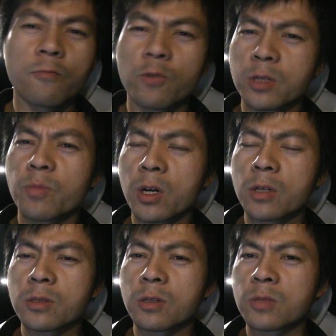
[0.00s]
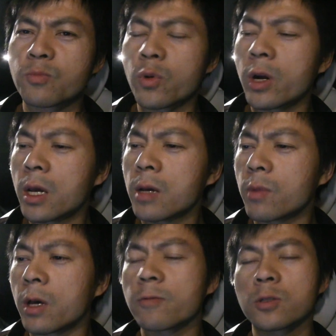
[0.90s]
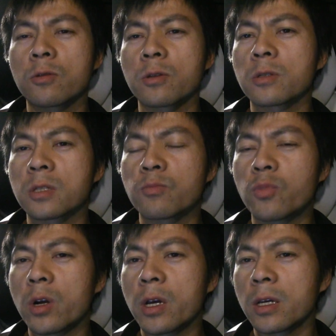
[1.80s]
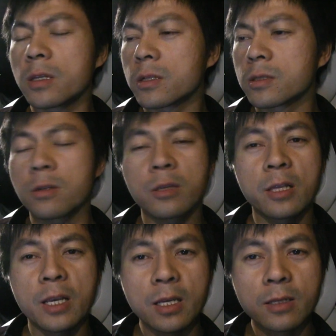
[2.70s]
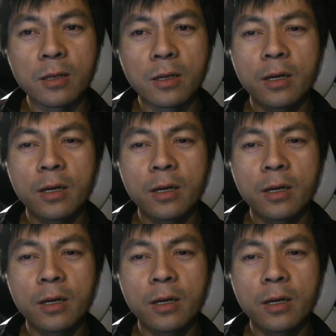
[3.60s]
Was it because of the spray? But I was told that the spray does not lead